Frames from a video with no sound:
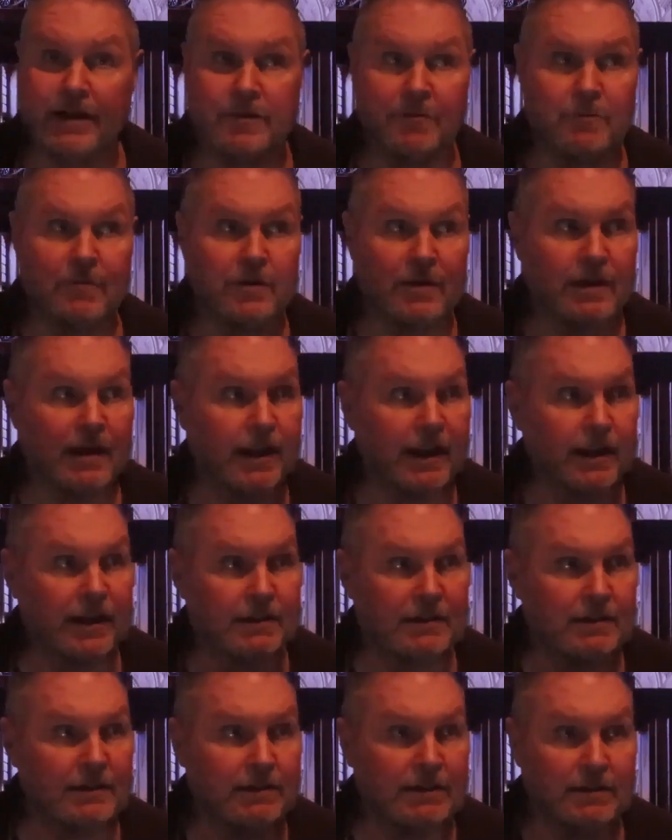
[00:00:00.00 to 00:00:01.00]
That it
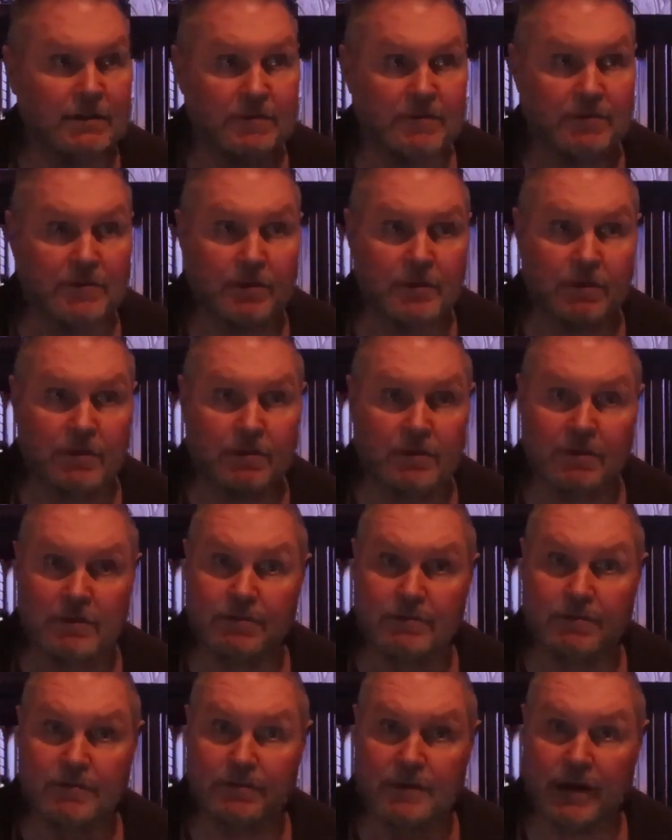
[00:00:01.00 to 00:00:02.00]
wasn't active
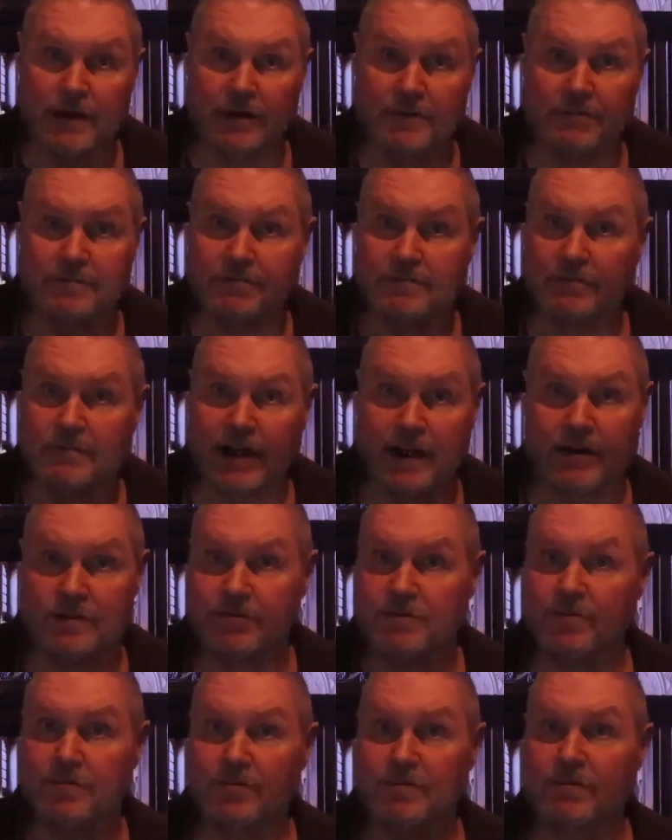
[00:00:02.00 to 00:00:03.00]
or uh,
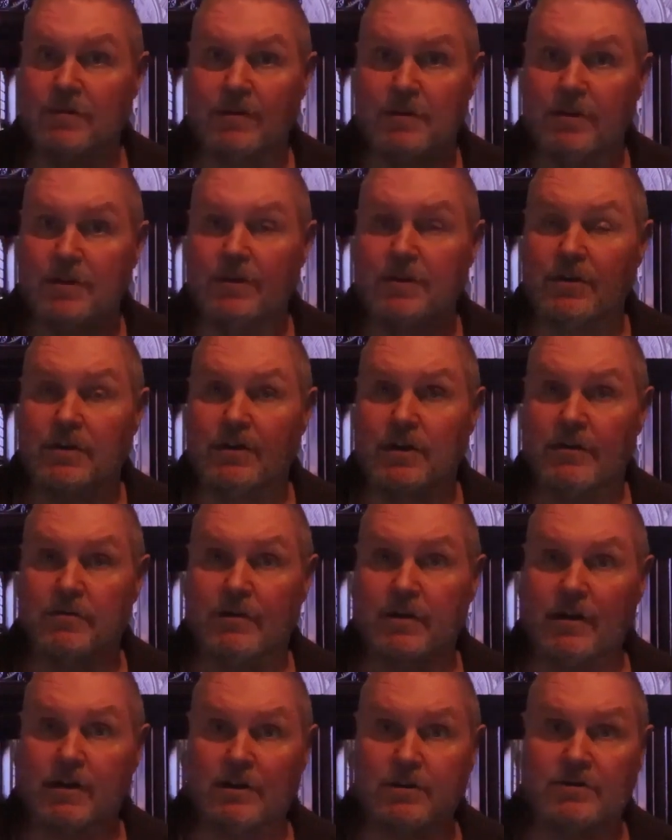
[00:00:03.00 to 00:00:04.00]
cancer
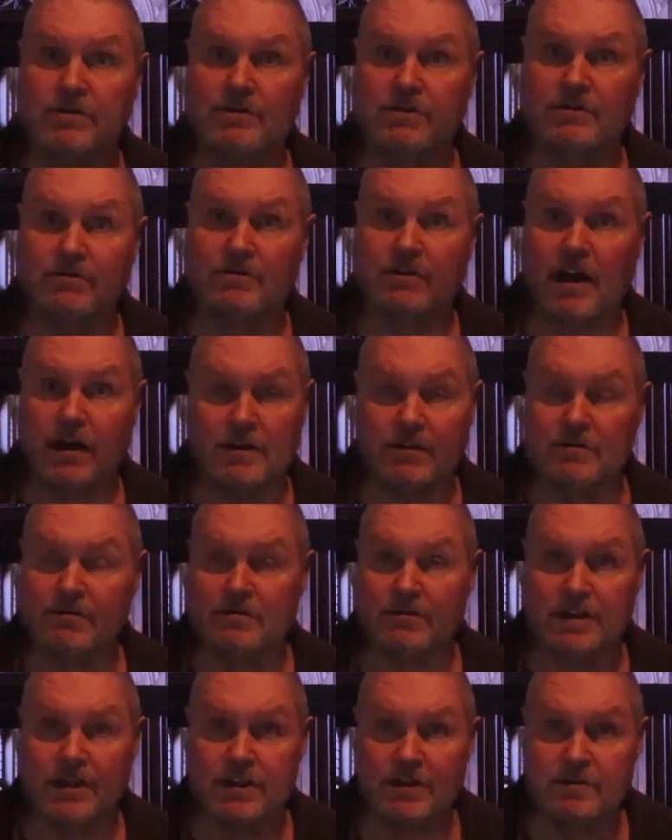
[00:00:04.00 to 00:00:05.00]
of the lungs is
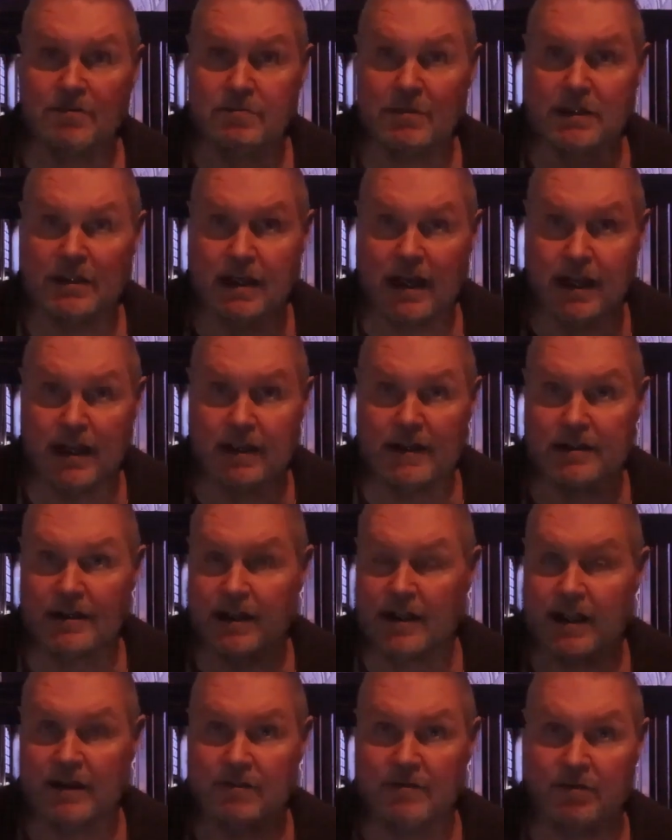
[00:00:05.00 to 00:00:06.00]
not going to kill me.
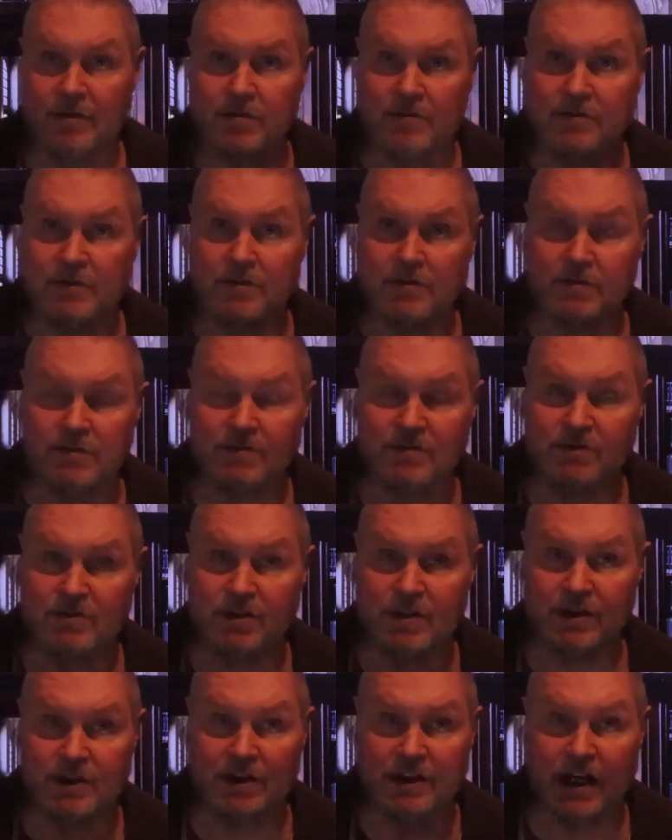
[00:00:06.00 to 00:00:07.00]
I, I don't know if it
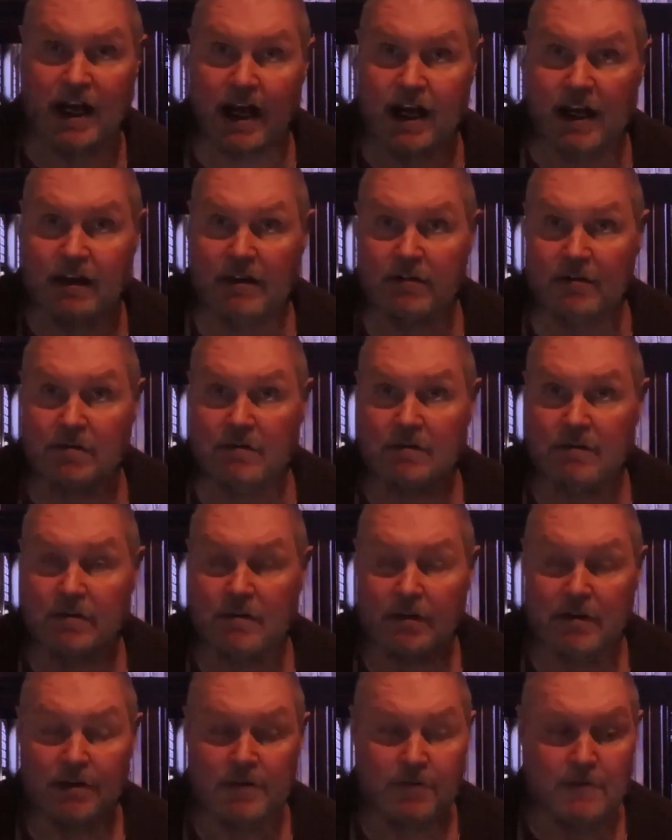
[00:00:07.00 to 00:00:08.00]
was
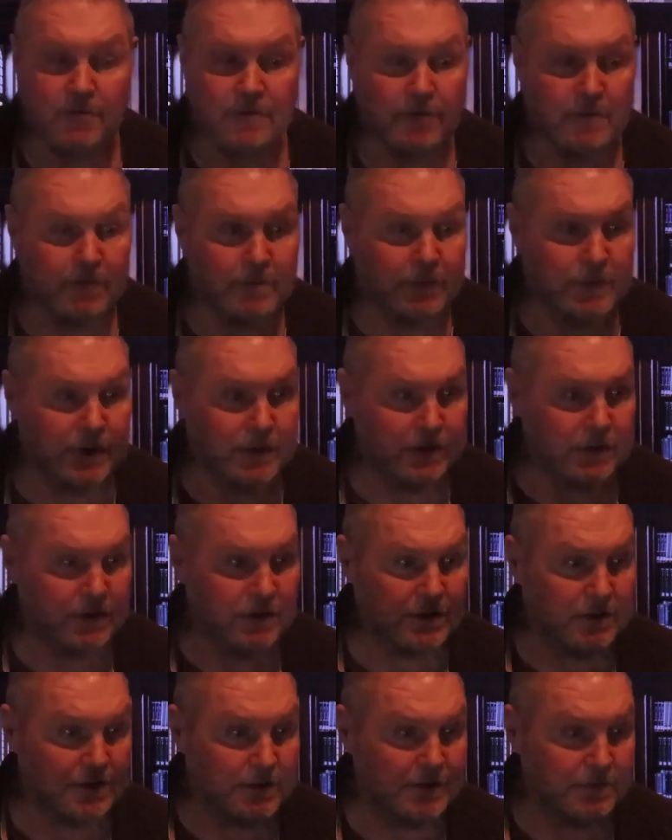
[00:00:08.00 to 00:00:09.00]
denial,
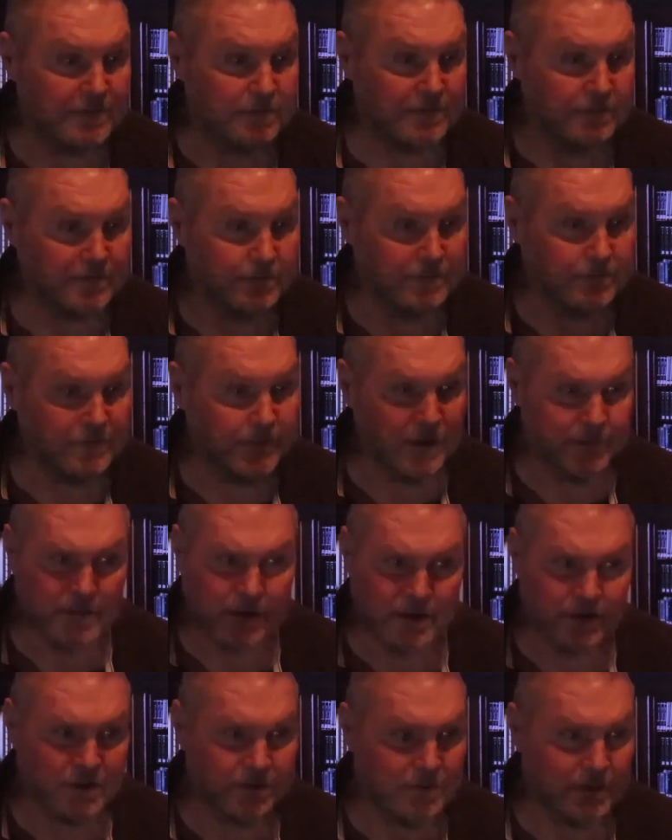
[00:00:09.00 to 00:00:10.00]
but uh,
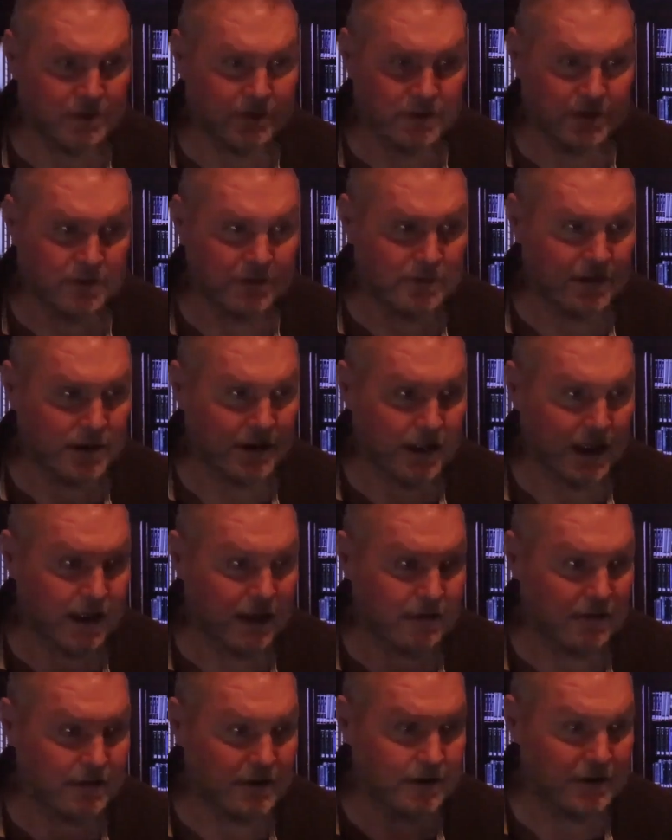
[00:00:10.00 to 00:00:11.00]
there must have been some
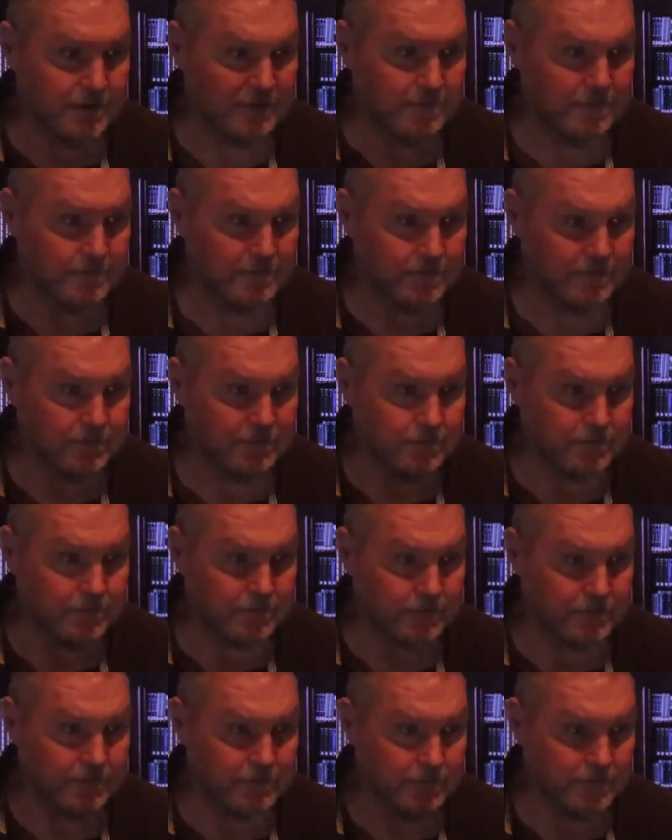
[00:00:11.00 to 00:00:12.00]
denial in
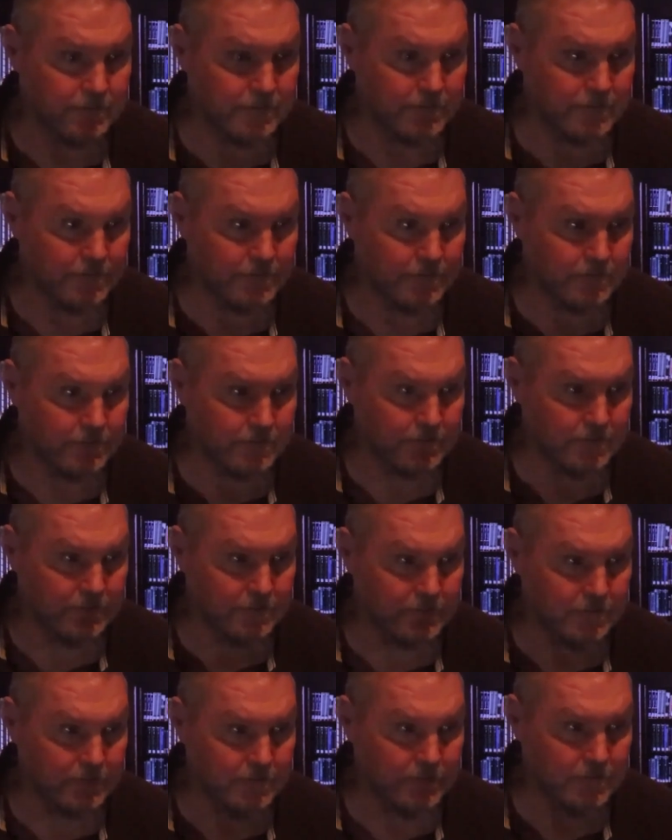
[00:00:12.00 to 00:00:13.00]

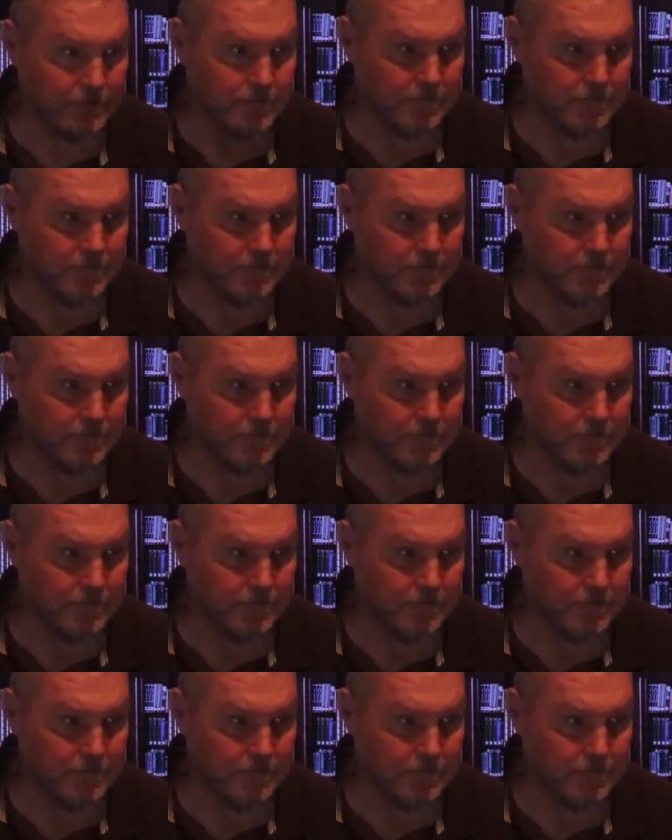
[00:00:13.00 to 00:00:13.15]
it.